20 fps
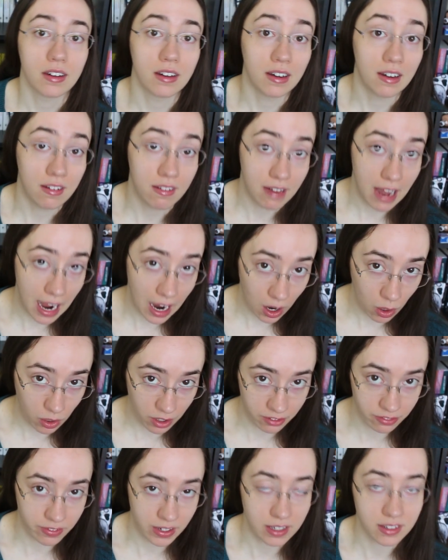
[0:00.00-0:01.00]
now
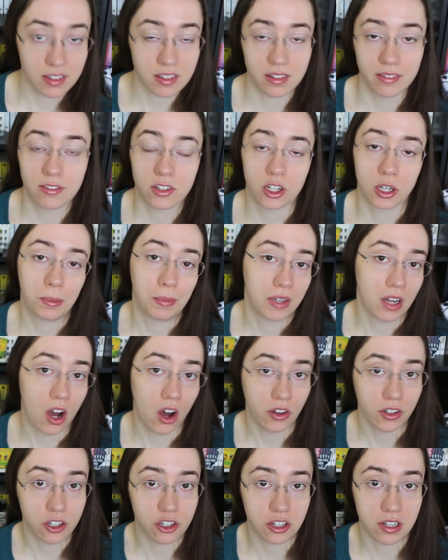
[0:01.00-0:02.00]
offensive
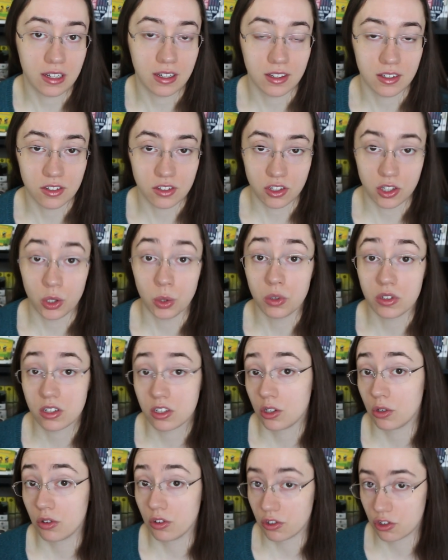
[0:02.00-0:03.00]
terminology is used
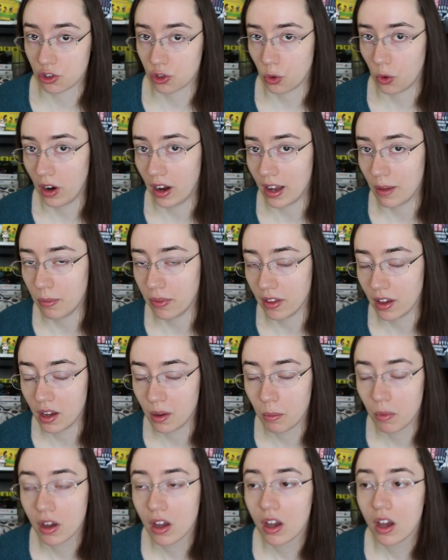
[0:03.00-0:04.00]
to describe
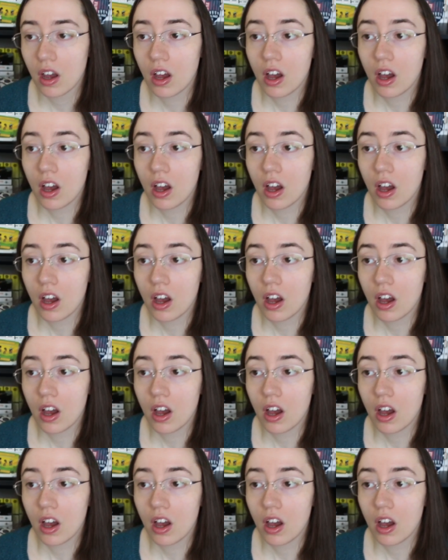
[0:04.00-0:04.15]
them.